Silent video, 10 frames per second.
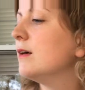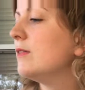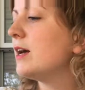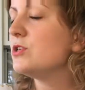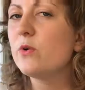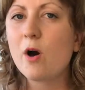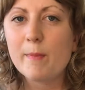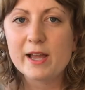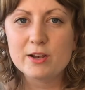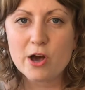that you all
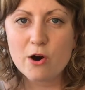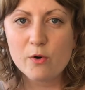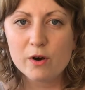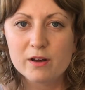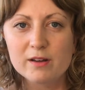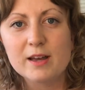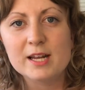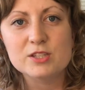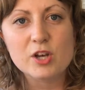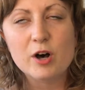might know,
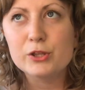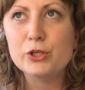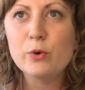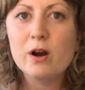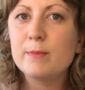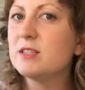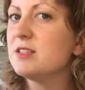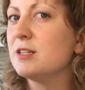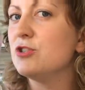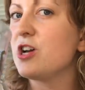and it's called You Are My
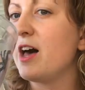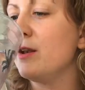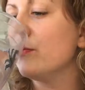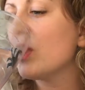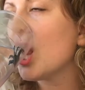Sunshine.